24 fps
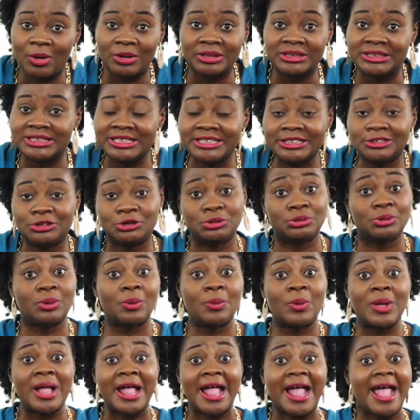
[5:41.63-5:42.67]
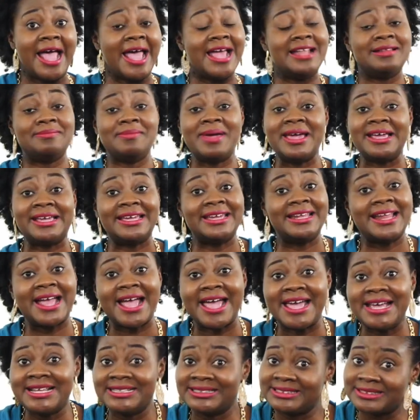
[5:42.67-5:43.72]
on this show and making
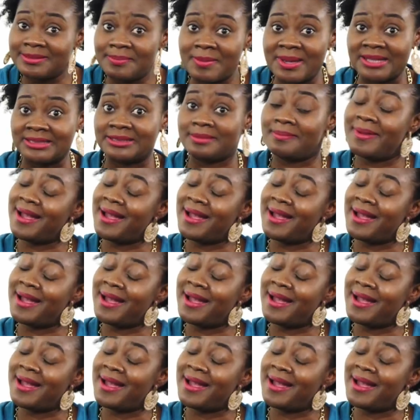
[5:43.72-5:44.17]
ends meet.